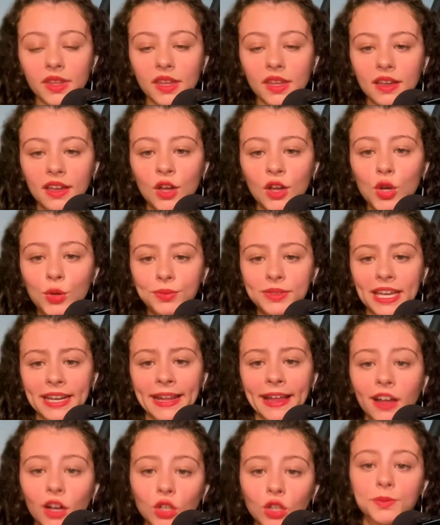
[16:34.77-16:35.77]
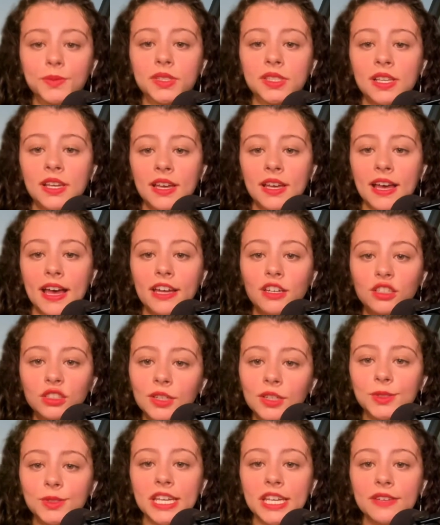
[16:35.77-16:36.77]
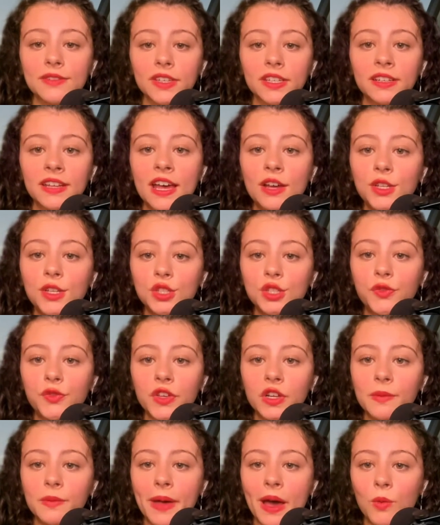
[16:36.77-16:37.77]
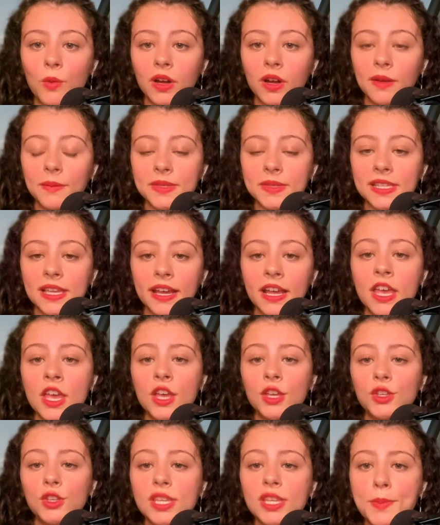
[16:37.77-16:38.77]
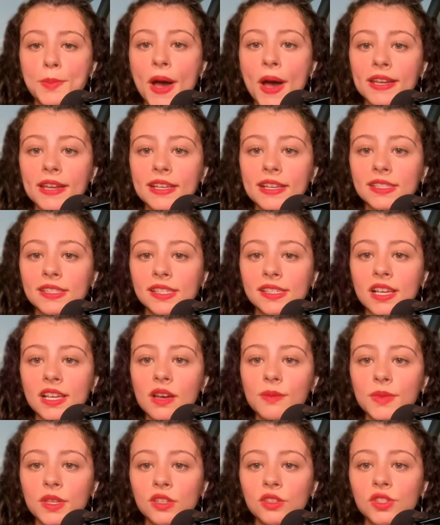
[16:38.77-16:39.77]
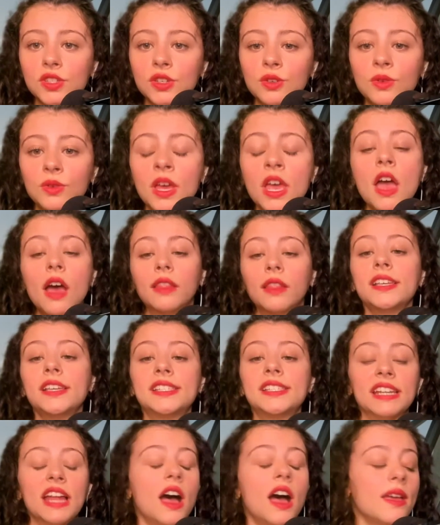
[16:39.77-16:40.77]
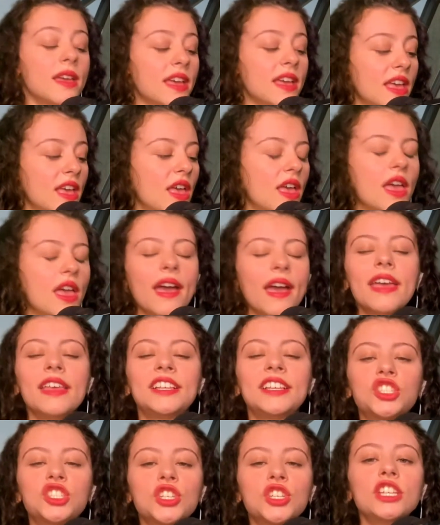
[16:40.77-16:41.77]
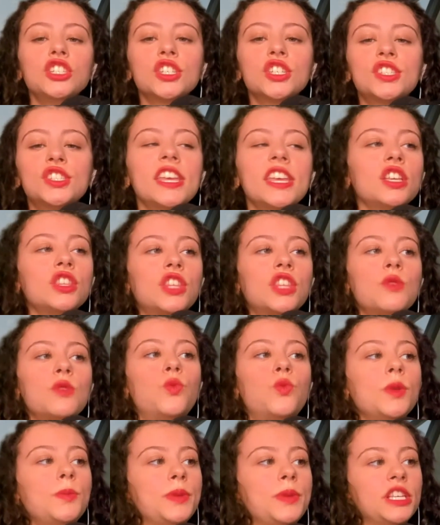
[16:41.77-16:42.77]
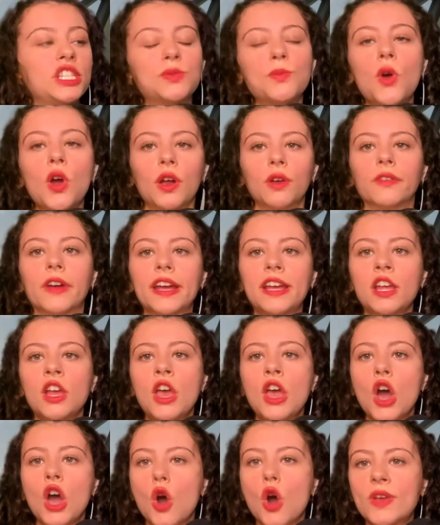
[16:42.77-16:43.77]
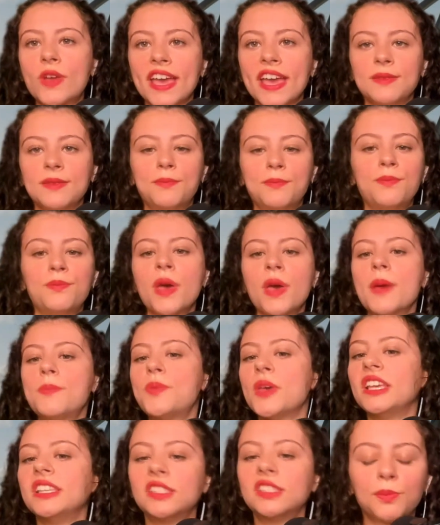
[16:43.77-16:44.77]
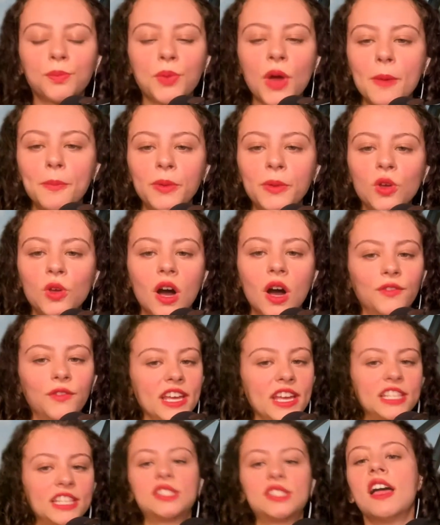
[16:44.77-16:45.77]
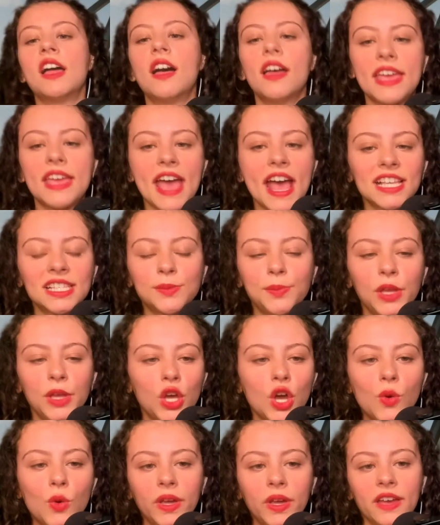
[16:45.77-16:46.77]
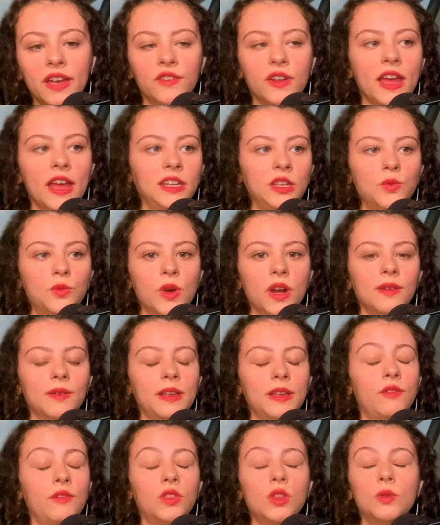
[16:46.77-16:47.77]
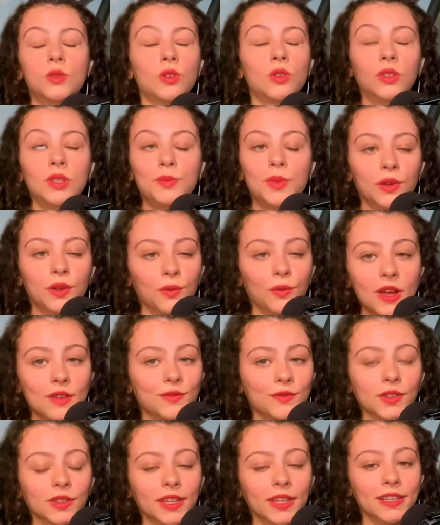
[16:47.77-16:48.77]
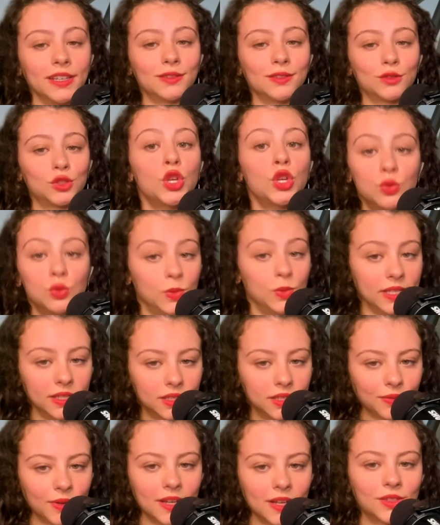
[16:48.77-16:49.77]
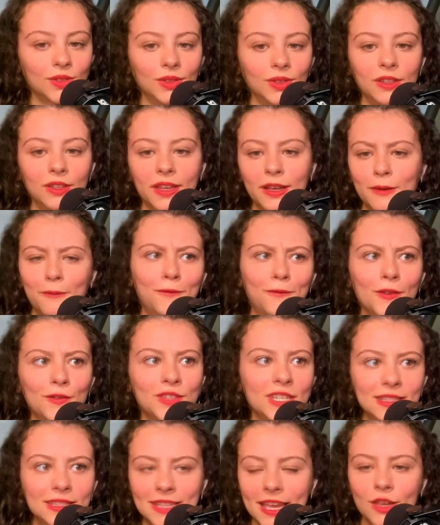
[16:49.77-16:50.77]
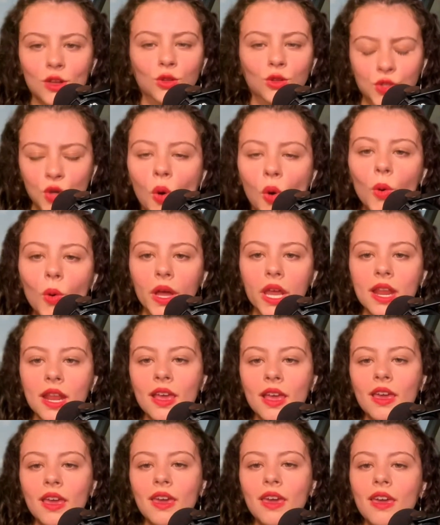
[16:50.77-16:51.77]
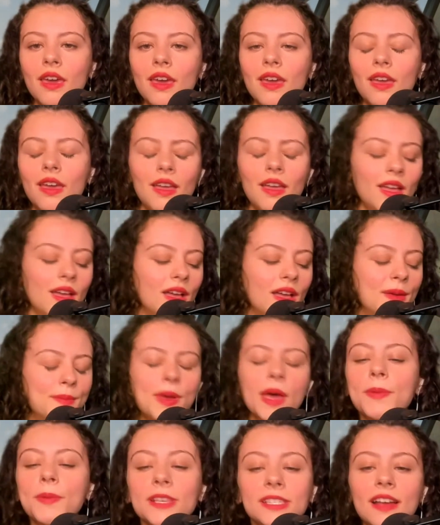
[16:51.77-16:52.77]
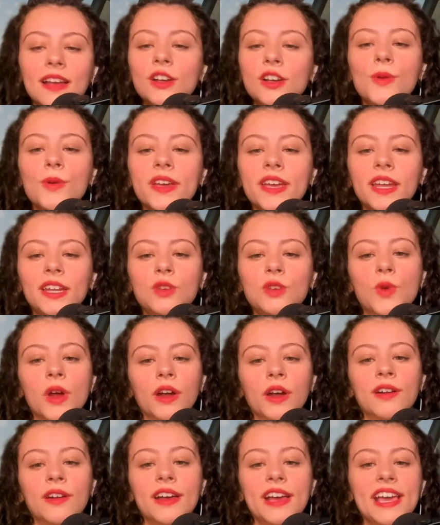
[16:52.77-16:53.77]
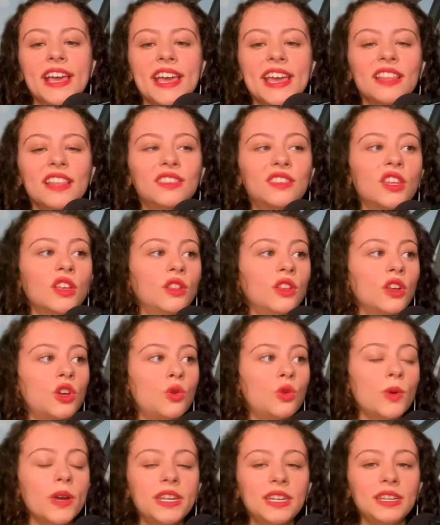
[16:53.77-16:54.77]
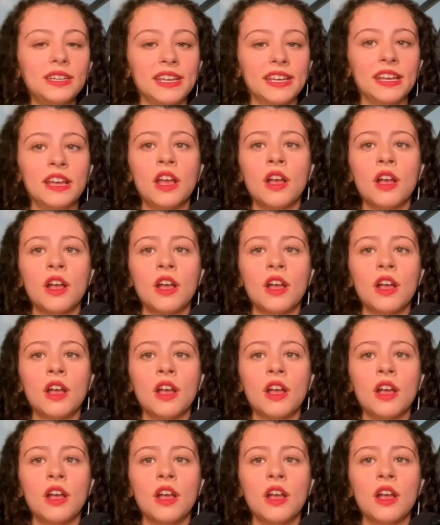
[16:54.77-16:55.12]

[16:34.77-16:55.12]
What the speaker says: hope that helps. I don't know, David. How do you feel about what I'm saying? You said Binance is coming soon. Listen, exchanges, they would be smart, right? Okay, Pepe's popping off. It hasn't been going anywhere, even though it's only been around for like 2 weeks, right? It's only like a 15-day-old coin. Pepe's not going anywhere. The liquidity,